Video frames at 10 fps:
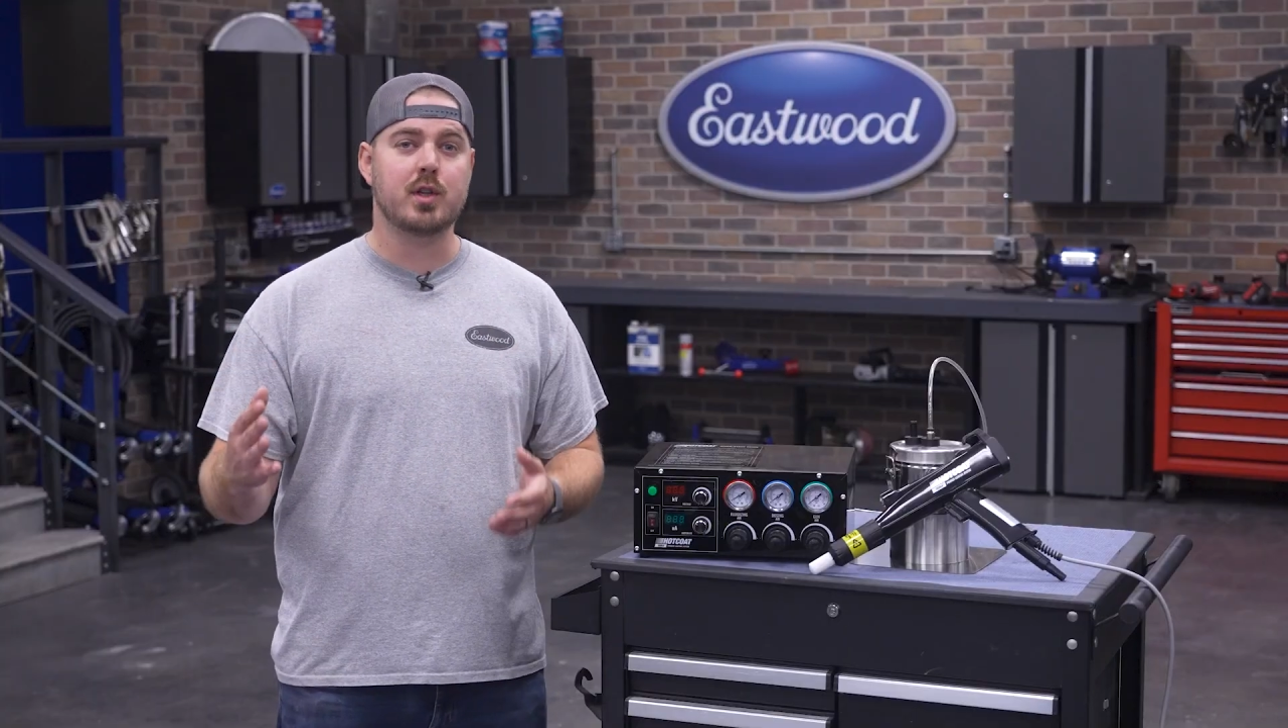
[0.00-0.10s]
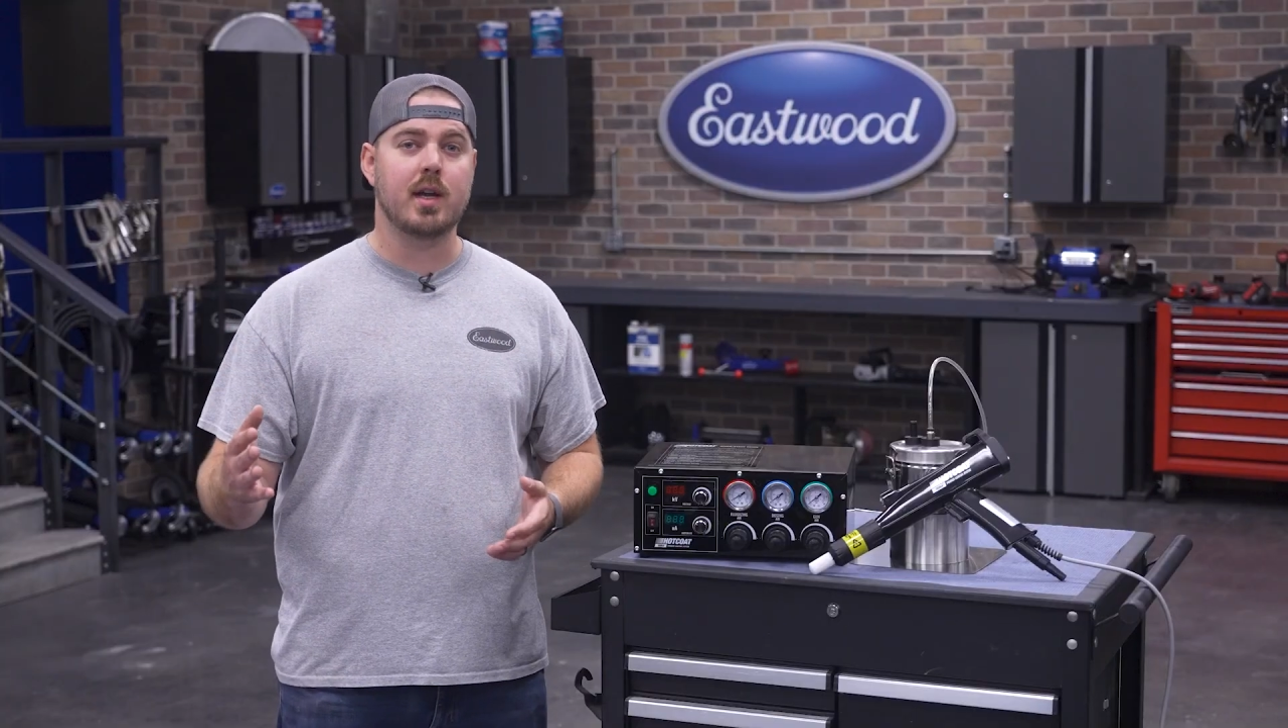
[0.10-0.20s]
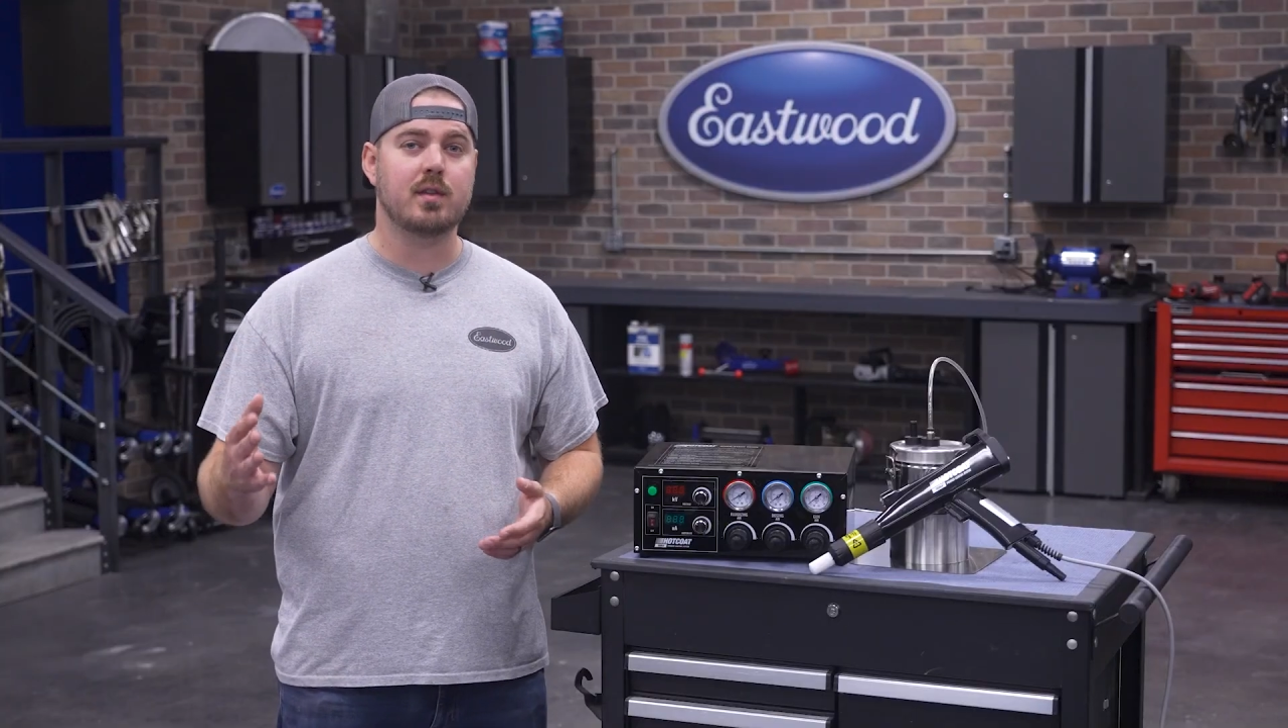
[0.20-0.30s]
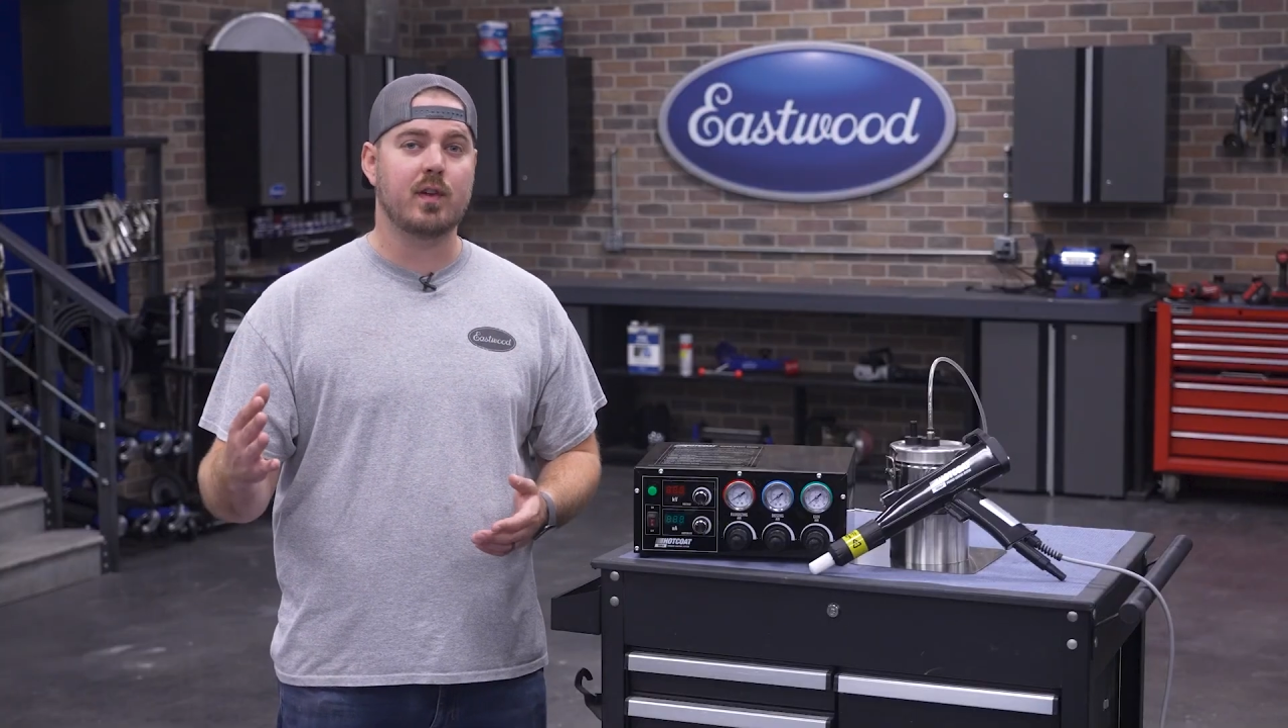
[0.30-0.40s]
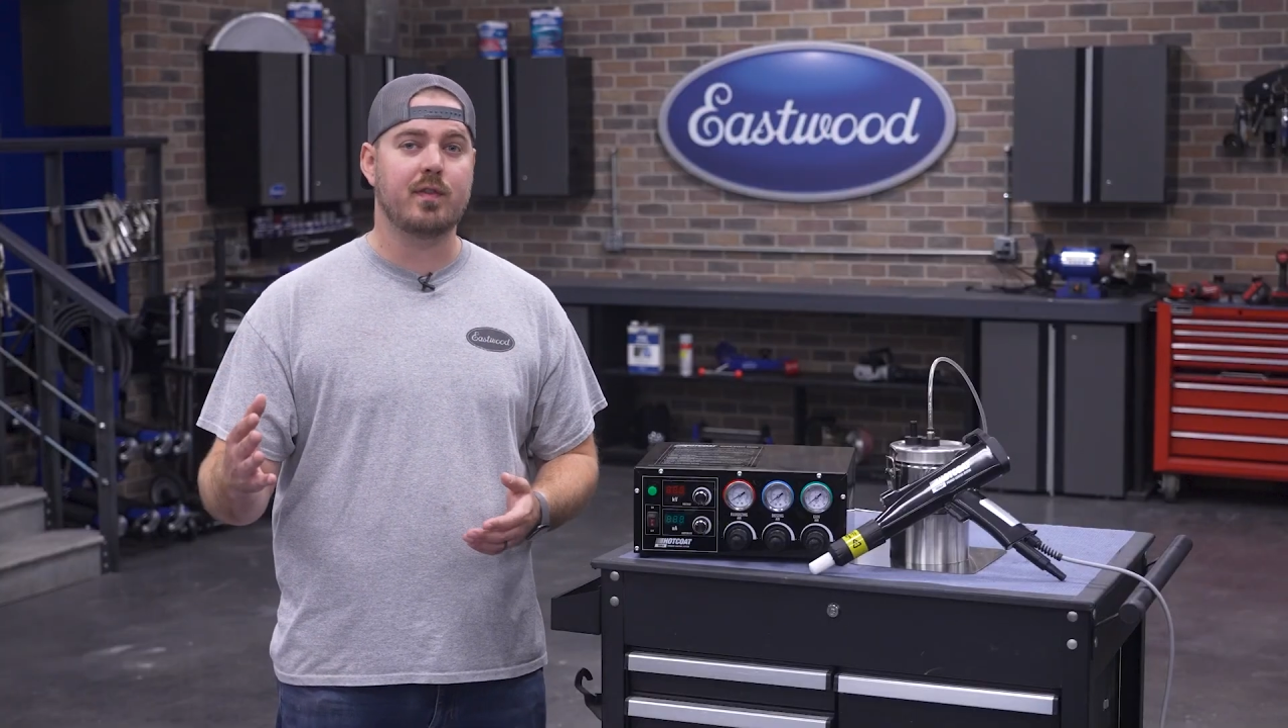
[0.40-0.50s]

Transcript: transfer